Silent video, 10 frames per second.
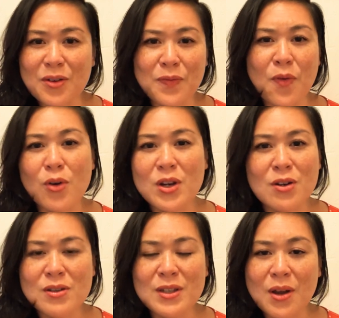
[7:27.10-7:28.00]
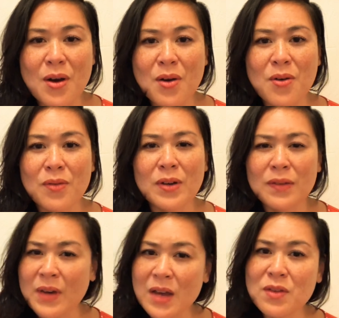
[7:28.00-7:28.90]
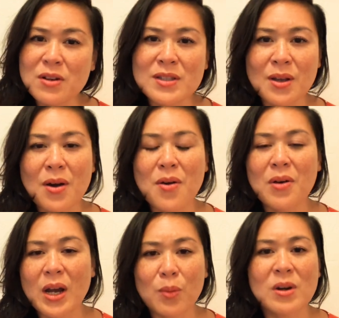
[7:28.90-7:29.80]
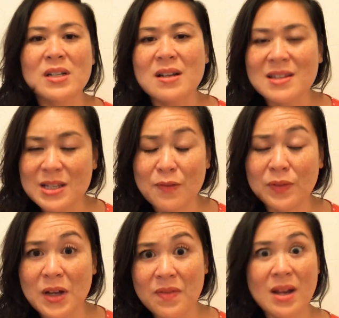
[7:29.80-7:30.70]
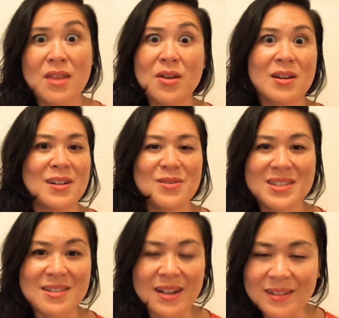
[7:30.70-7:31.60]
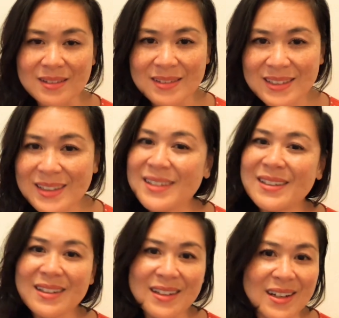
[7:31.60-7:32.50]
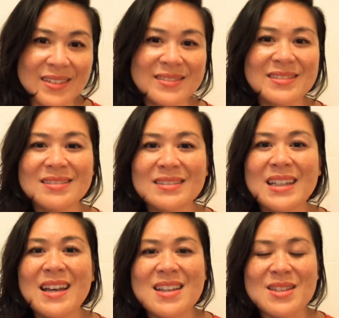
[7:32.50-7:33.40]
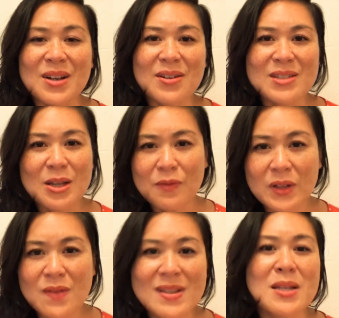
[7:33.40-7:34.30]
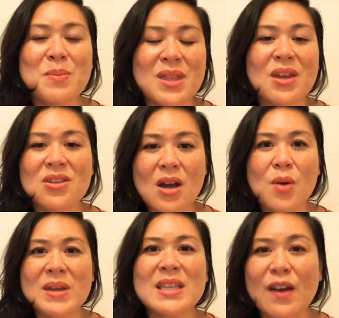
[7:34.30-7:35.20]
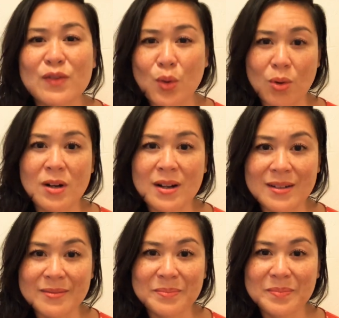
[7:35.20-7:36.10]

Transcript: 4 years ago, 5 years ago, I worked on self-love and I thought I was done. No. So self-love is something that you always have to work on.